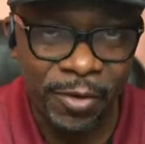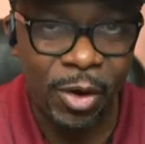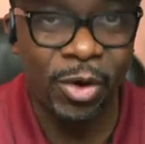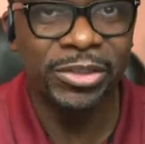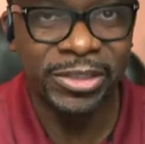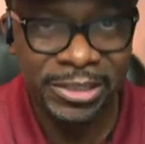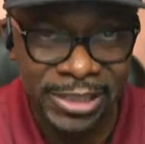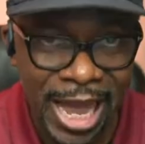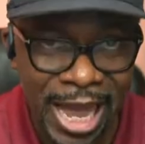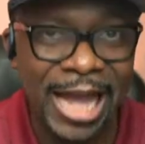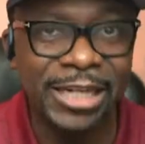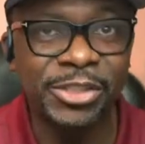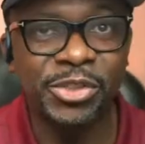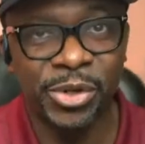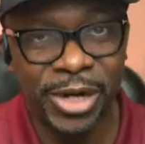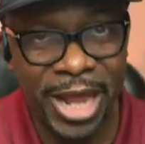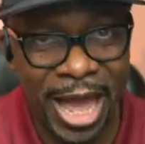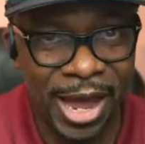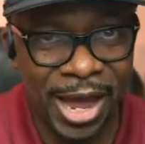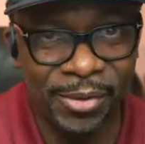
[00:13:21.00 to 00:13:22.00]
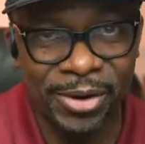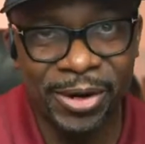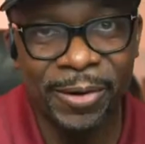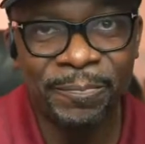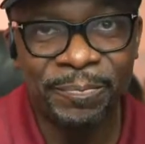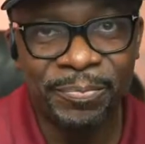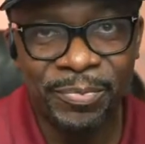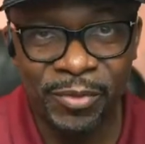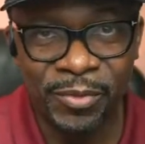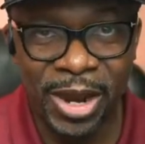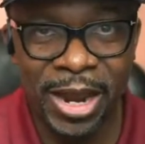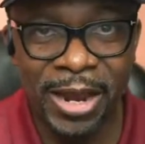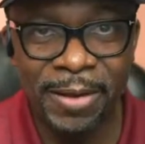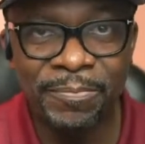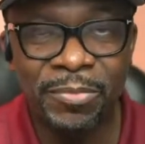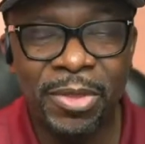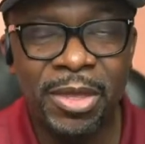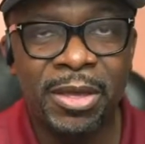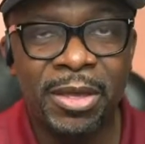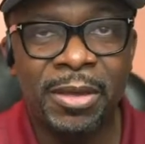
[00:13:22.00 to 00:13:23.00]
false doctrine hour,
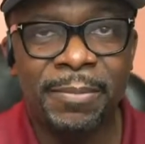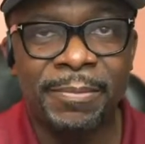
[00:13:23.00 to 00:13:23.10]
right?